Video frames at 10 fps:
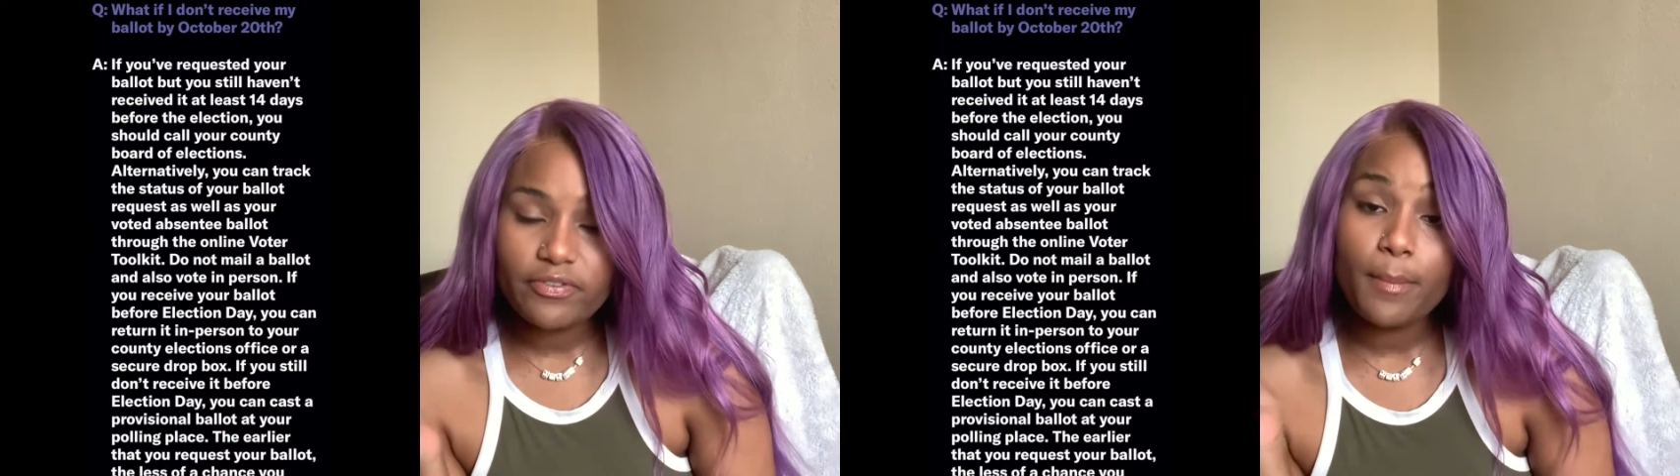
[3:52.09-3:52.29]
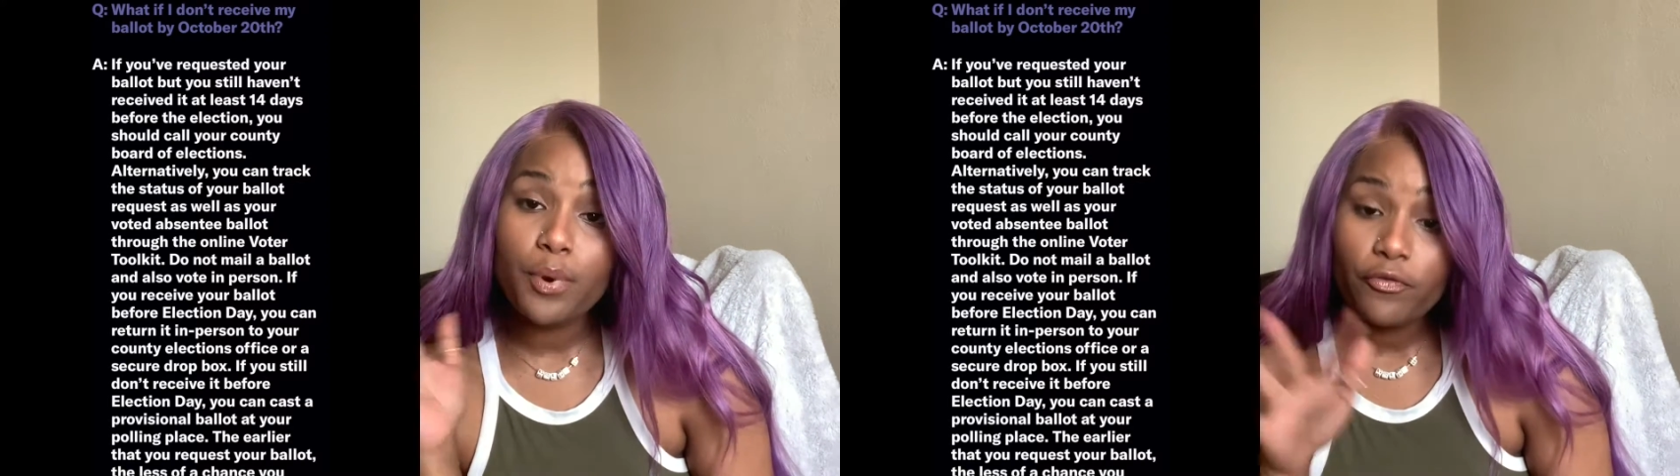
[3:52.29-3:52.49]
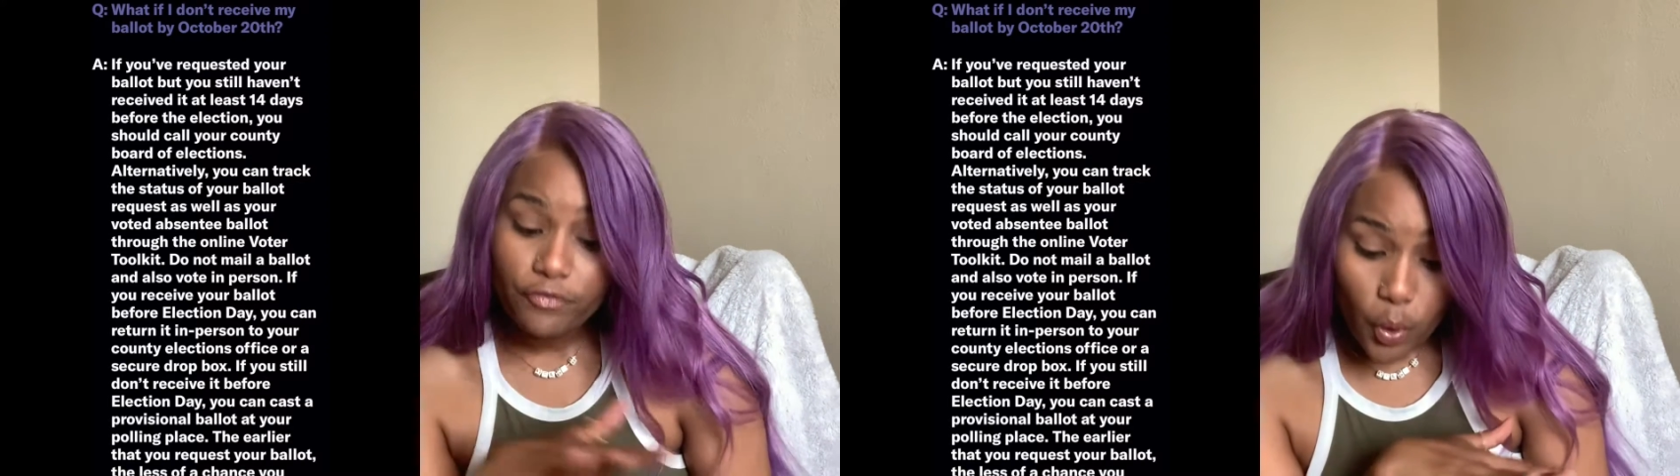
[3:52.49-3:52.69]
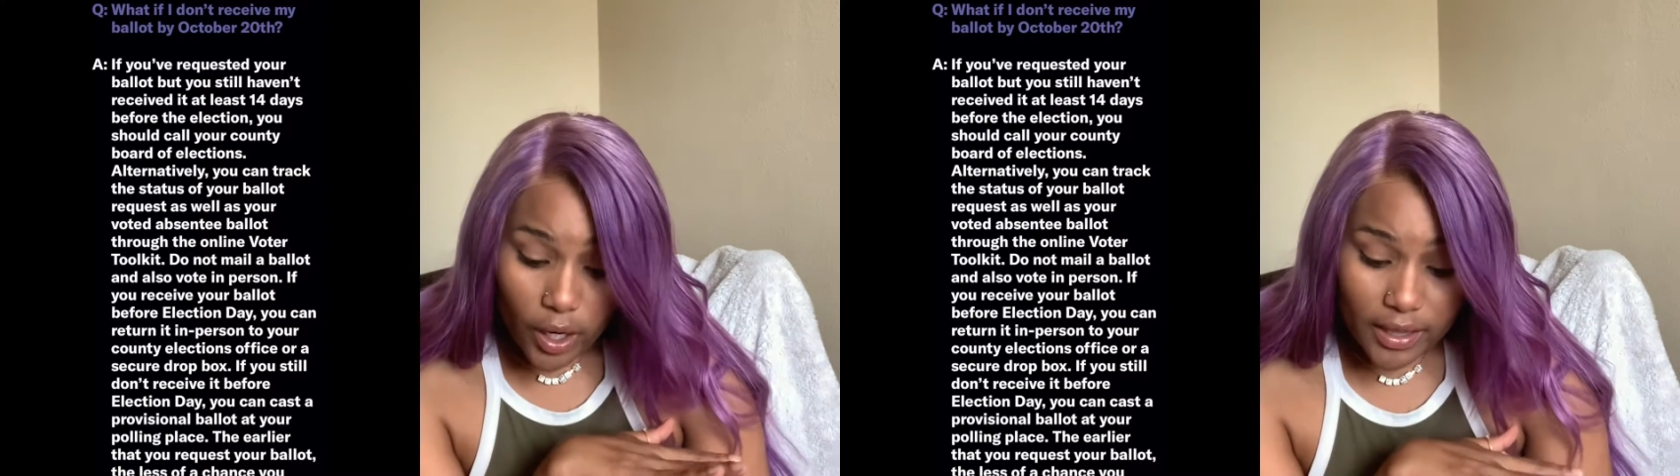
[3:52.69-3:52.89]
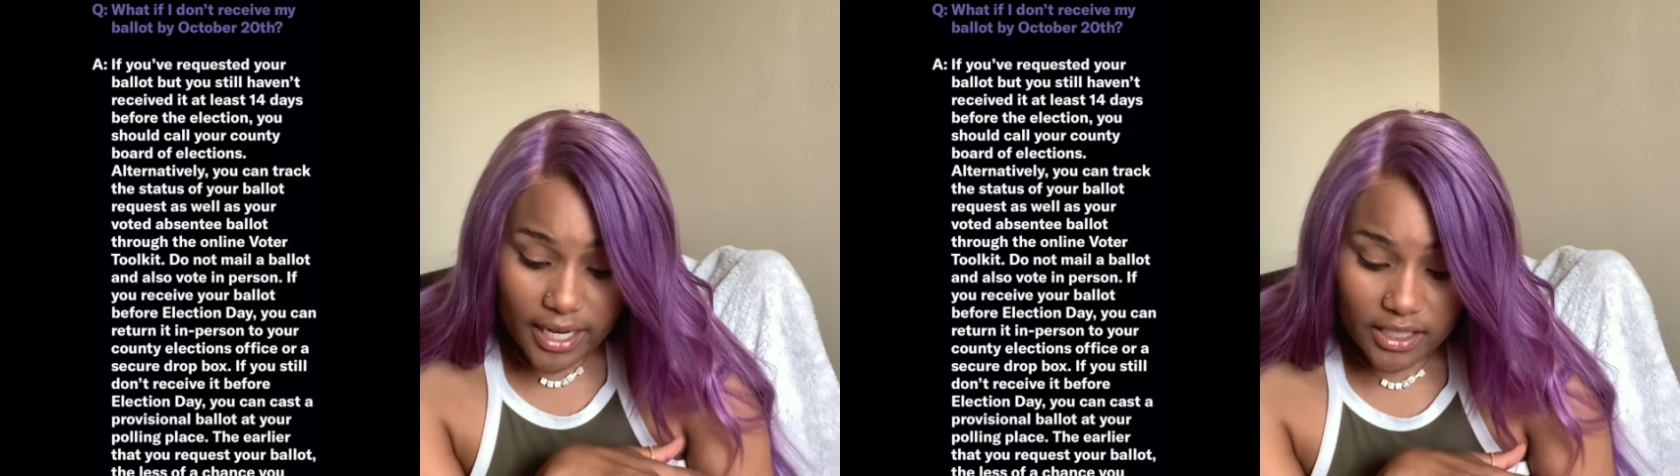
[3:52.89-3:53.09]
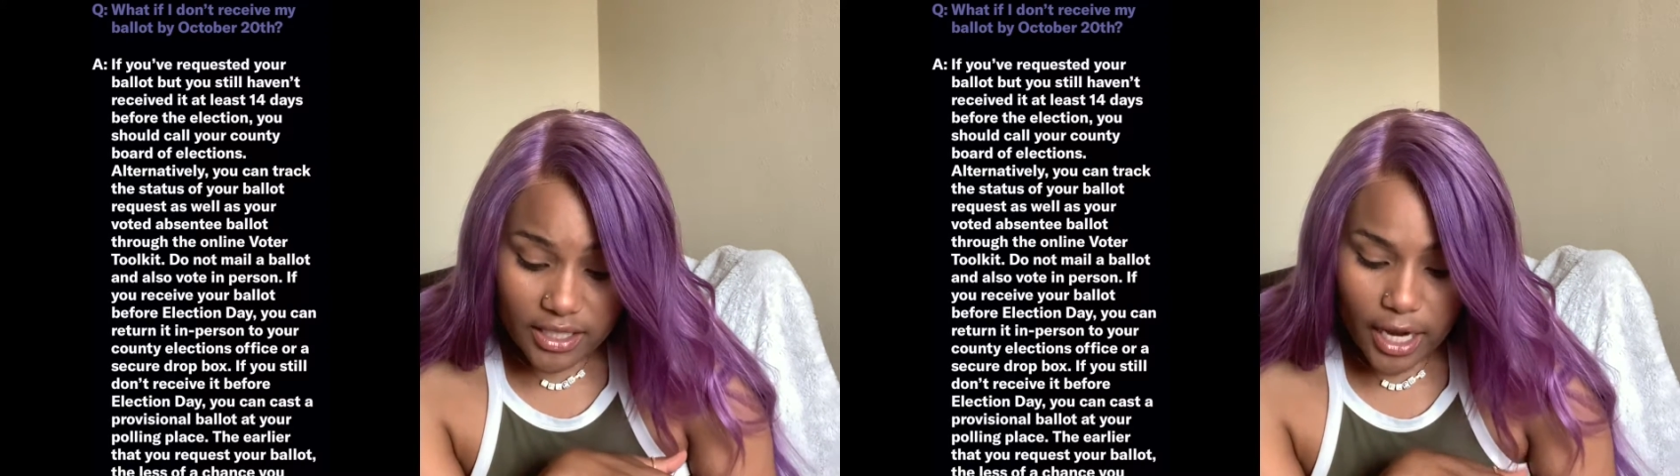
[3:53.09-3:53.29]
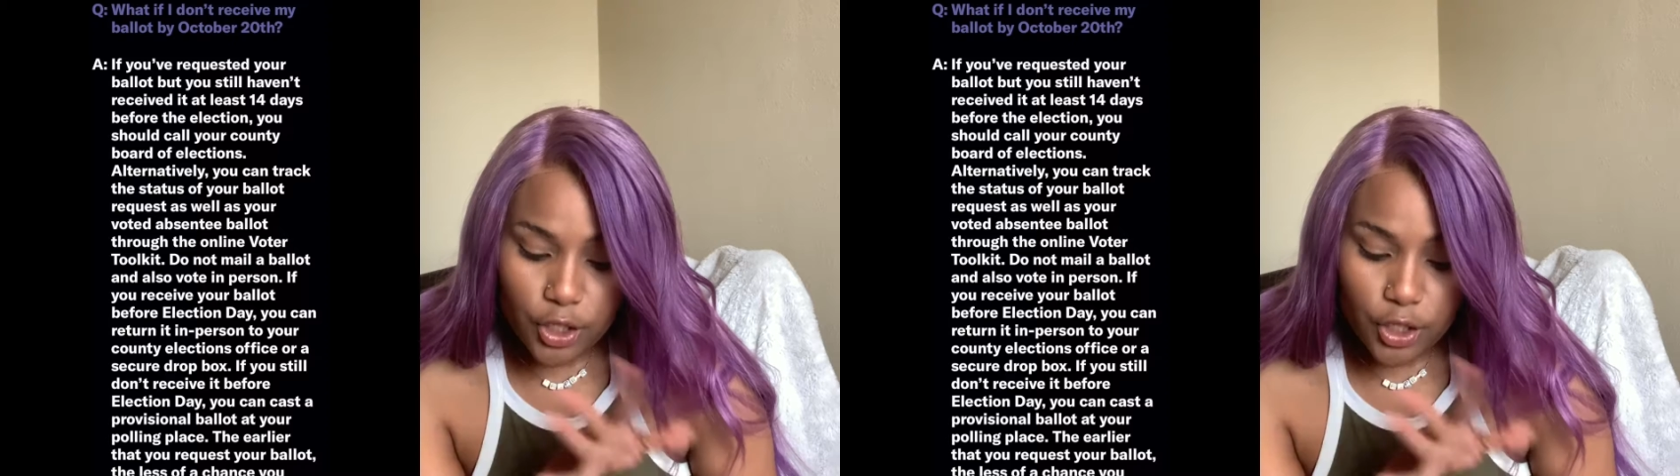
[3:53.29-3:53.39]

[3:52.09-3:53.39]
it before election day,